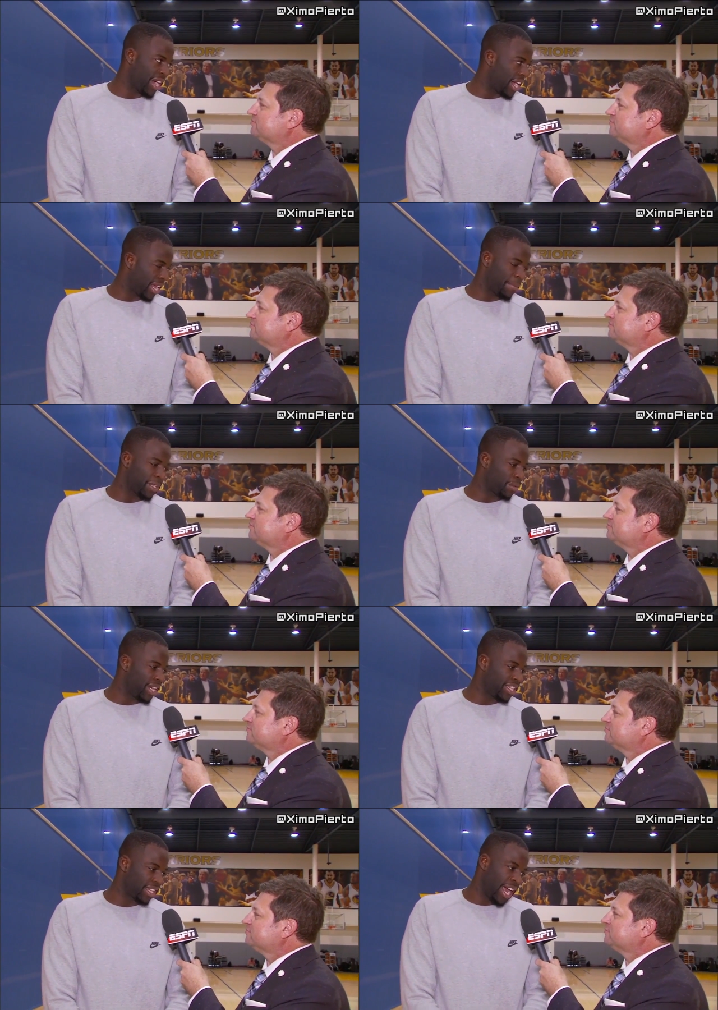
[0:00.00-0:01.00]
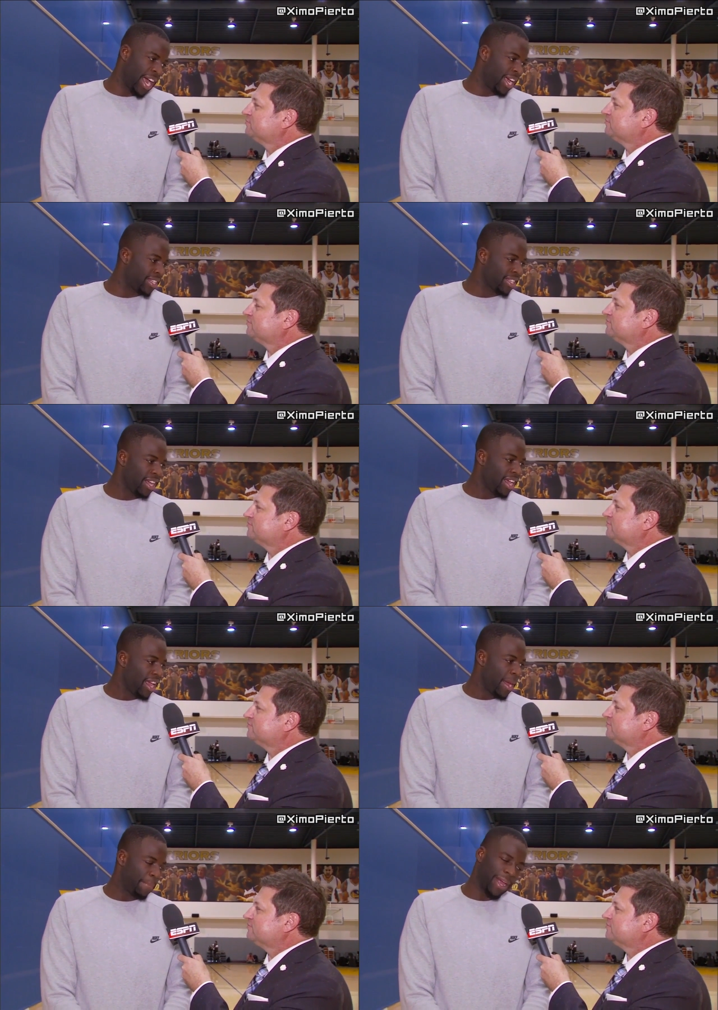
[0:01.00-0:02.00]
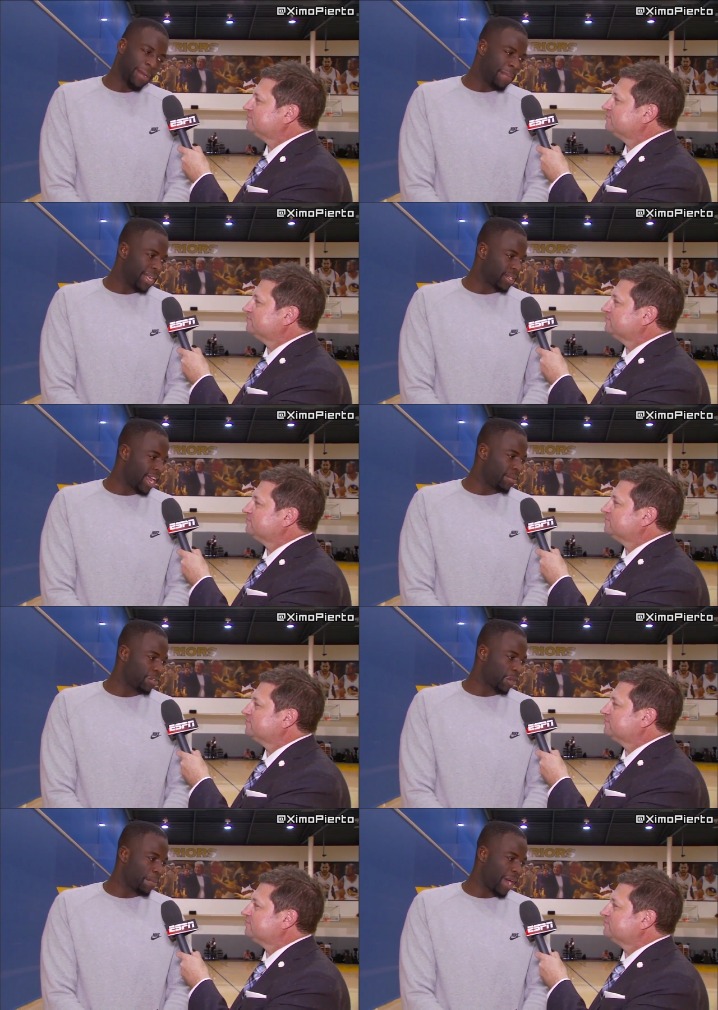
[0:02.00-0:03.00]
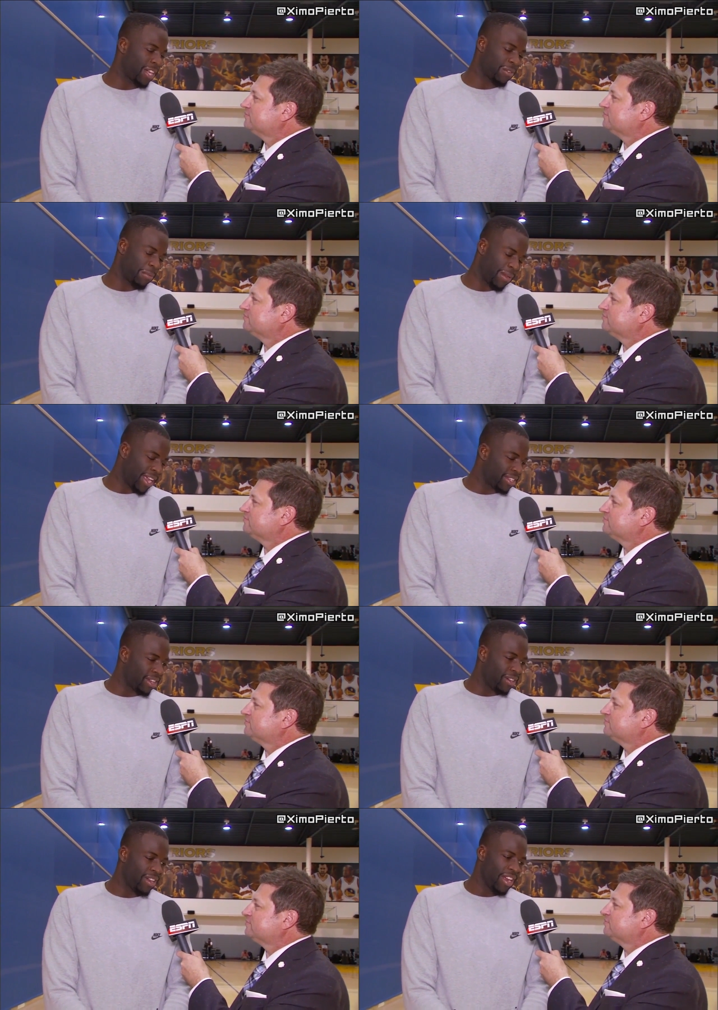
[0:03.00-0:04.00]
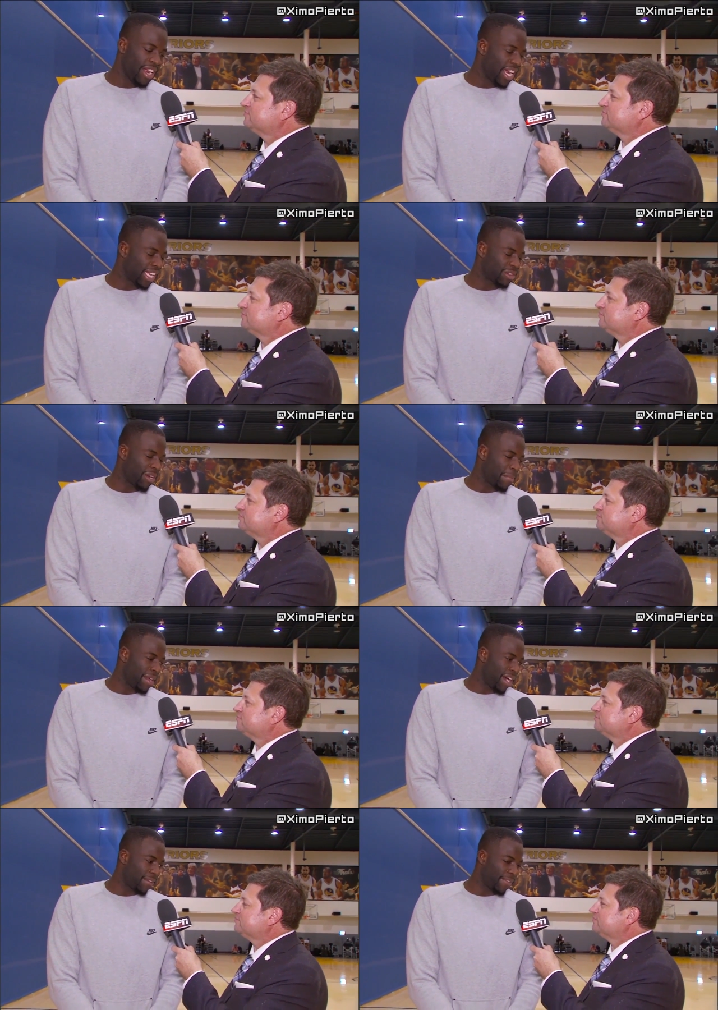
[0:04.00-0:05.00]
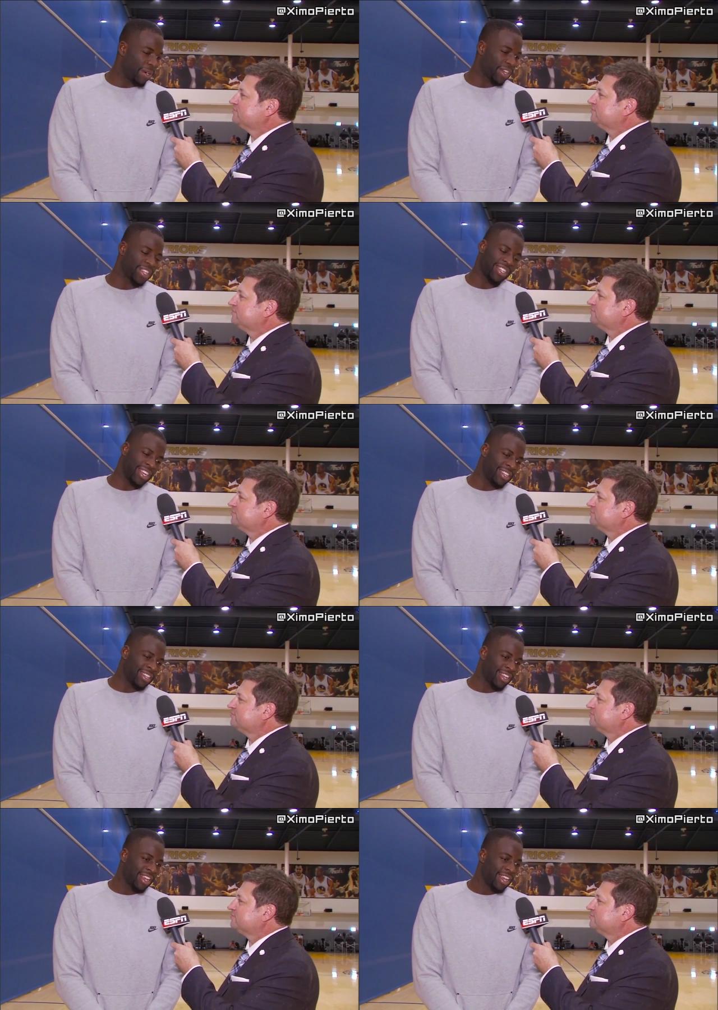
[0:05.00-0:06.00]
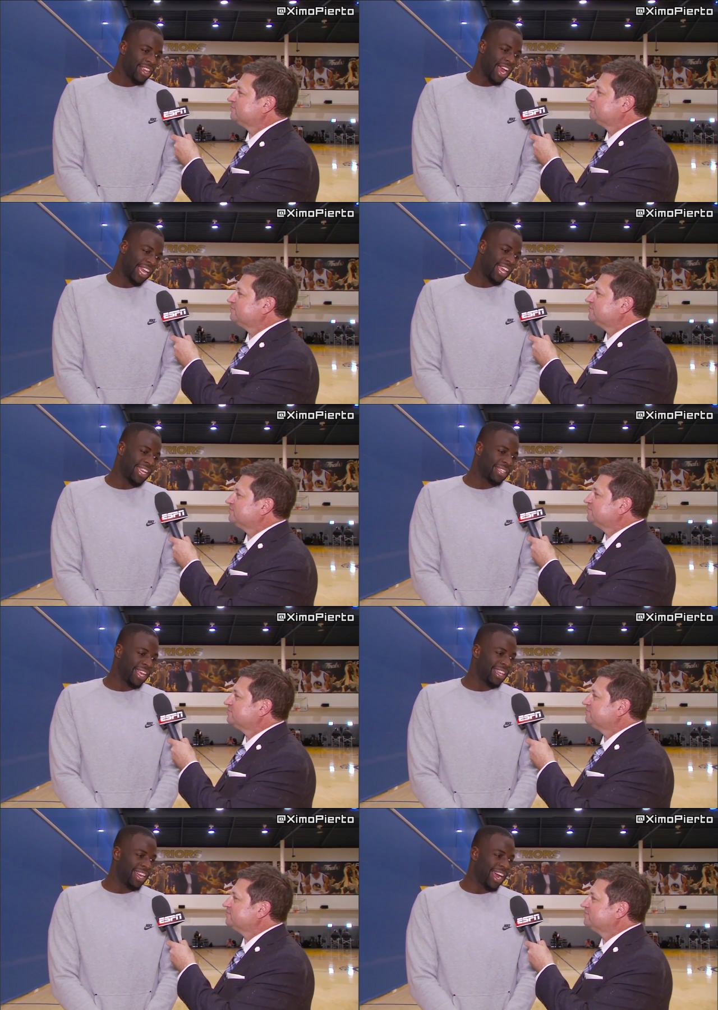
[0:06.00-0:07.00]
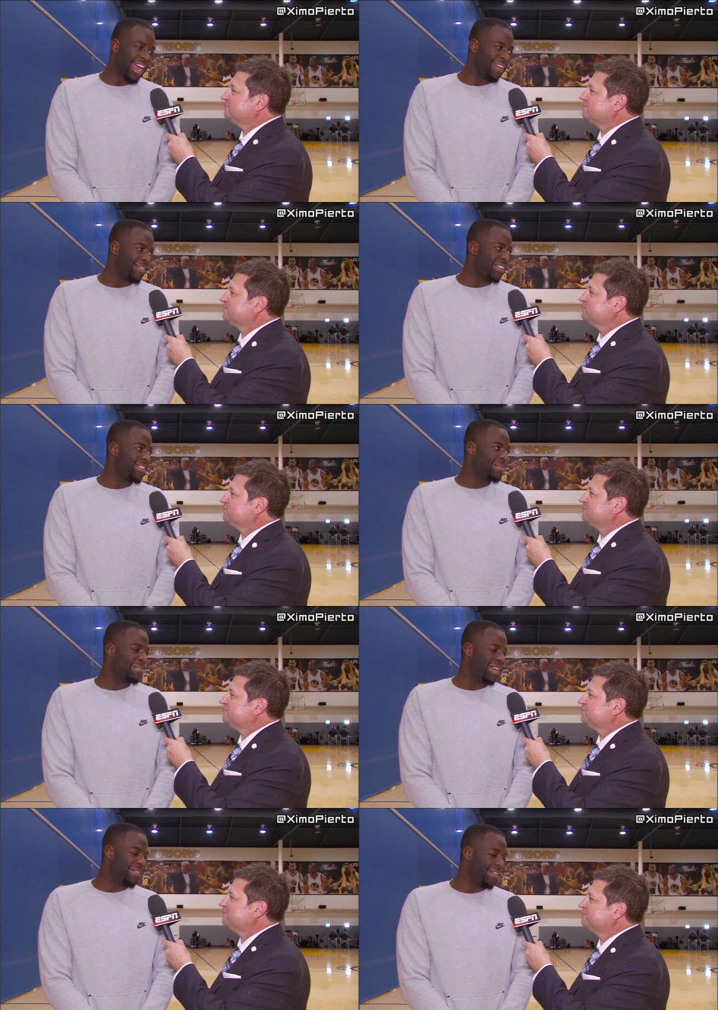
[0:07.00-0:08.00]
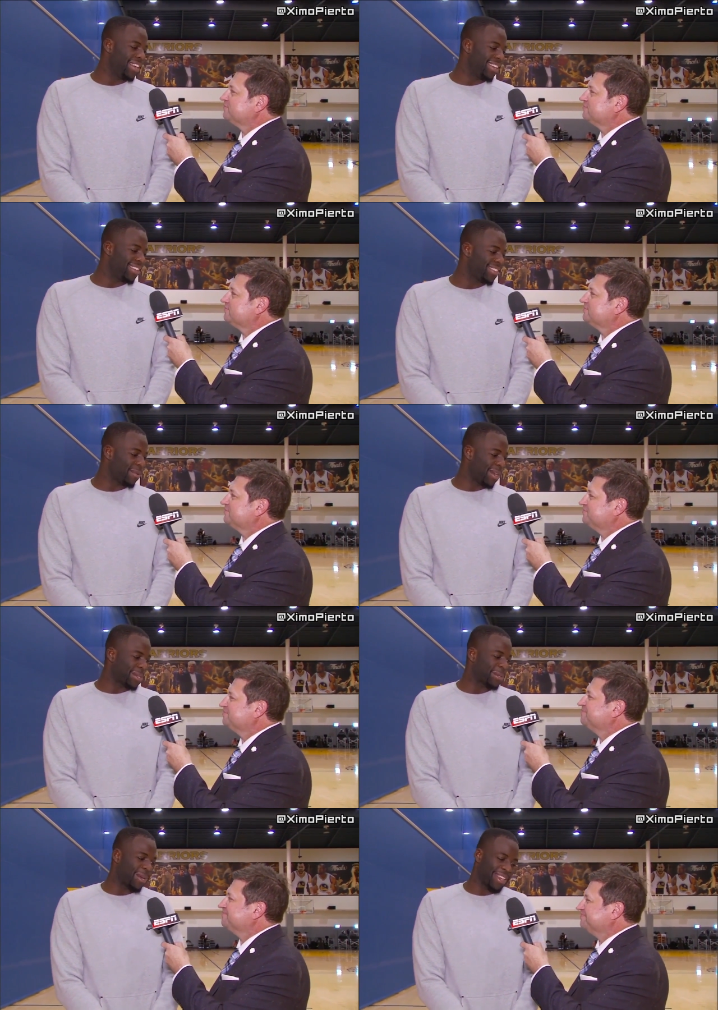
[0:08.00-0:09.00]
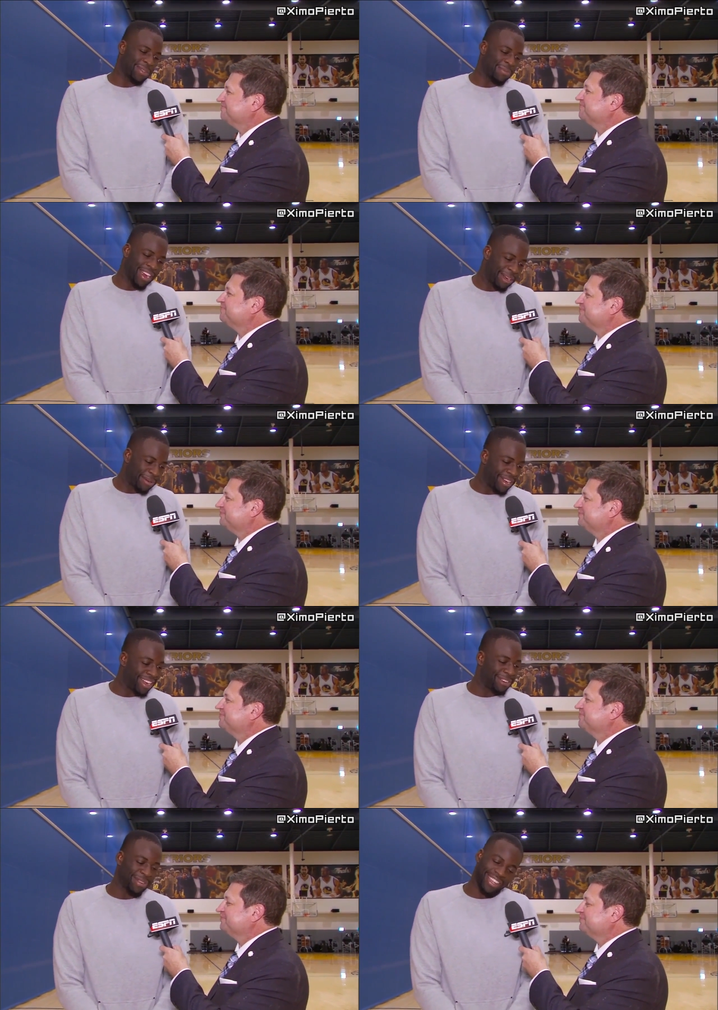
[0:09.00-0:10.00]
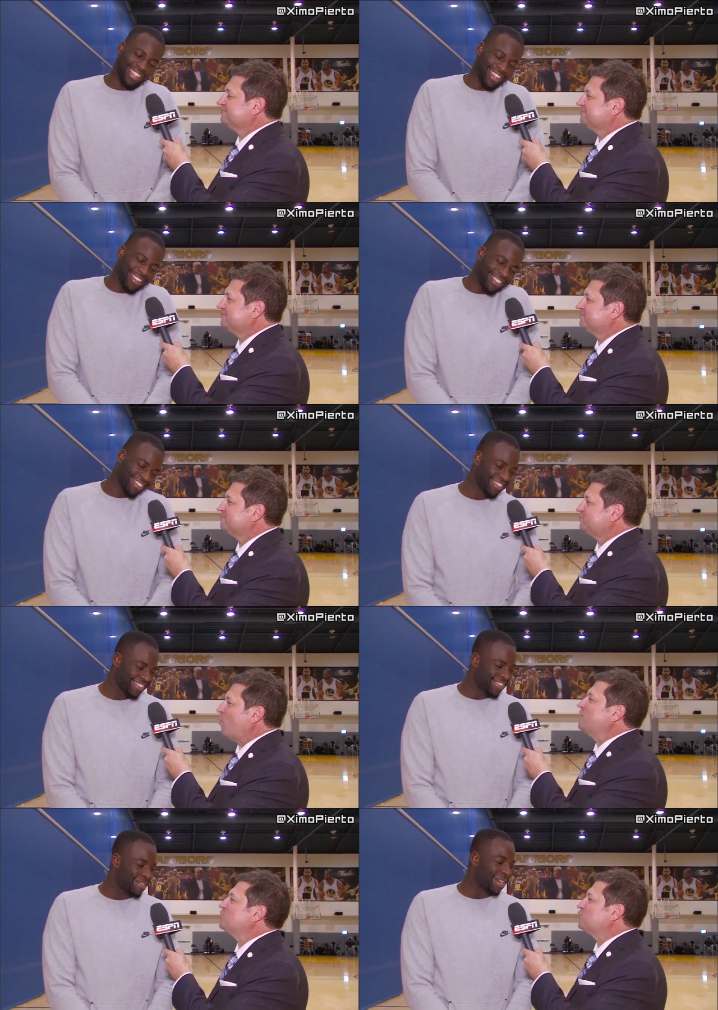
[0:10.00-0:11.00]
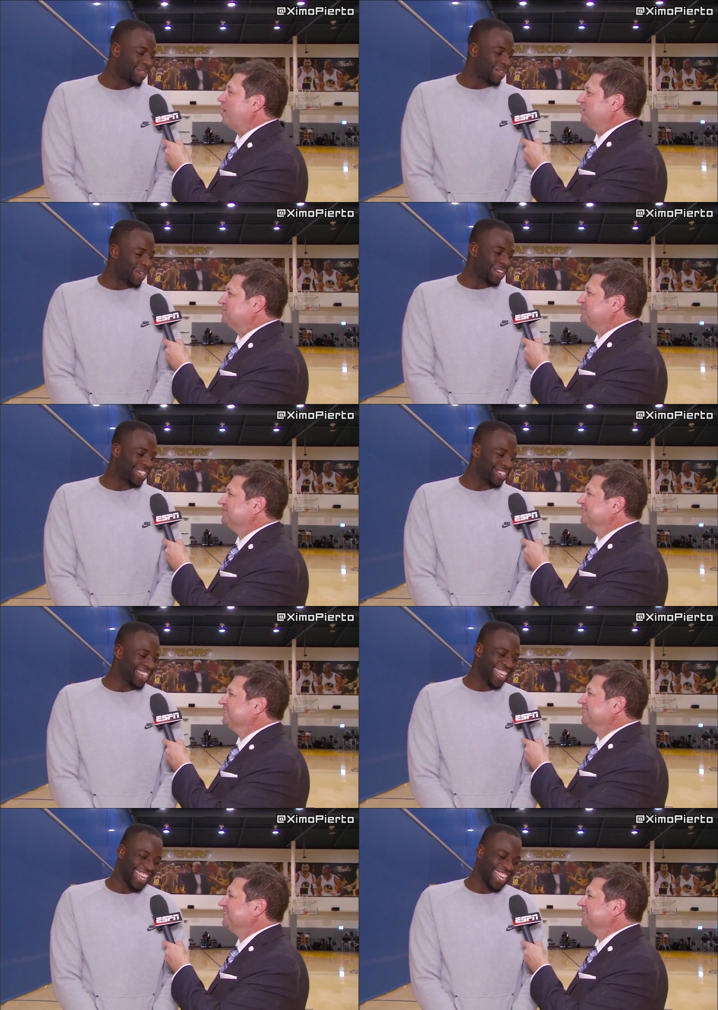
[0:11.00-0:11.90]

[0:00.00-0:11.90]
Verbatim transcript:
Speaker 1: got to get between these lines and play the best game that you can possibly play. So that's going to be our focus. And I can't say that I haven't been a villain once or twice in my career anyway. So looking twice. forward to it.